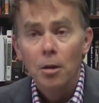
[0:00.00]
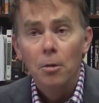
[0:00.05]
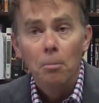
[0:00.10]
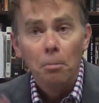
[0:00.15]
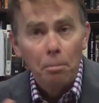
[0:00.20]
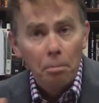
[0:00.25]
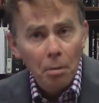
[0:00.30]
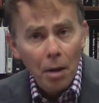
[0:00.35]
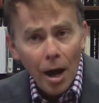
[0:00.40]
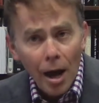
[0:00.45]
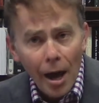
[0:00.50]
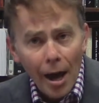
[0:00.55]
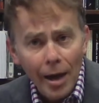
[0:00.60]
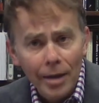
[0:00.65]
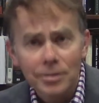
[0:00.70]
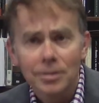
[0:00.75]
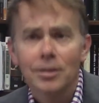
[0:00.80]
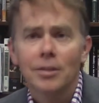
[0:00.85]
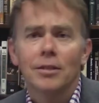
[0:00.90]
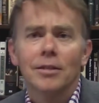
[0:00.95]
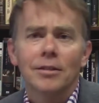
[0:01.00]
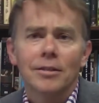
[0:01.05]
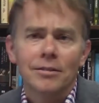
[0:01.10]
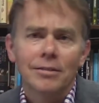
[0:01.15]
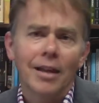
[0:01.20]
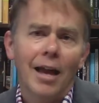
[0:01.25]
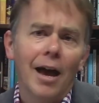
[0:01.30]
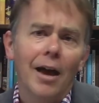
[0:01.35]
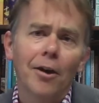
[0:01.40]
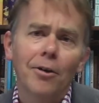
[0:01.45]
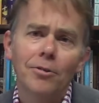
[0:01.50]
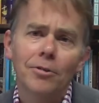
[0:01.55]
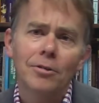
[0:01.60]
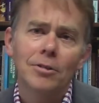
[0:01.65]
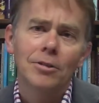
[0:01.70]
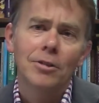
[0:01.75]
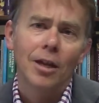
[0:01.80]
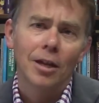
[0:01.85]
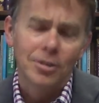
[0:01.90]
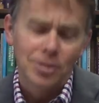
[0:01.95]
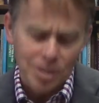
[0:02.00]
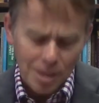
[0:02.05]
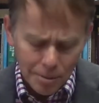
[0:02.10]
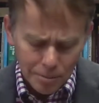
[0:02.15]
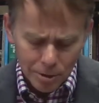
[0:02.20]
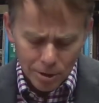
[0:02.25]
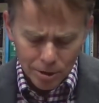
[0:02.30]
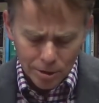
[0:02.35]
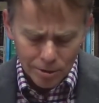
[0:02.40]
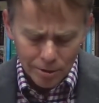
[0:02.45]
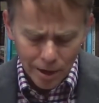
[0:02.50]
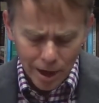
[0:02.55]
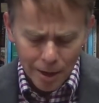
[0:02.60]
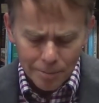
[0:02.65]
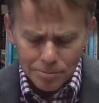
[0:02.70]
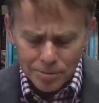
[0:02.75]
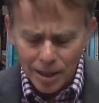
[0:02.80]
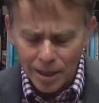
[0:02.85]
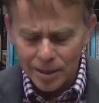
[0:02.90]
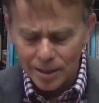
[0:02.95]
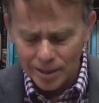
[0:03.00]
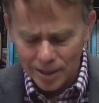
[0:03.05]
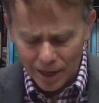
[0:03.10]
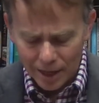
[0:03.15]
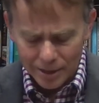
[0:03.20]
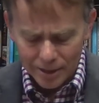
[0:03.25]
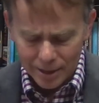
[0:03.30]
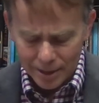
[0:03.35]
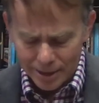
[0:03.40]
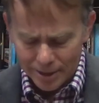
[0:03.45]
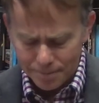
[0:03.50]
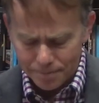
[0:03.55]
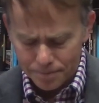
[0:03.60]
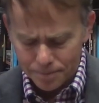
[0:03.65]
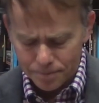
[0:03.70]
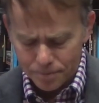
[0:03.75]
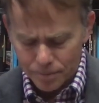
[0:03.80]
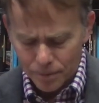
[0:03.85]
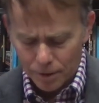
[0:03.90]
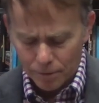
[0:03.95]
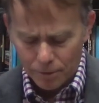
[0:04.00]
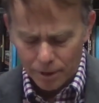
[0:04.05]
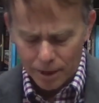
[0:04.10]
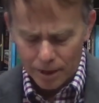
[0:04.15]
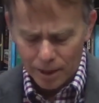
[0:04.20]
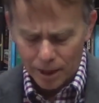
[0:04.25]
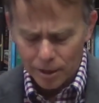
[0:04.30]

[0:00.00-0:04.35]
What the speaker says: But now a similar, updated idea, right?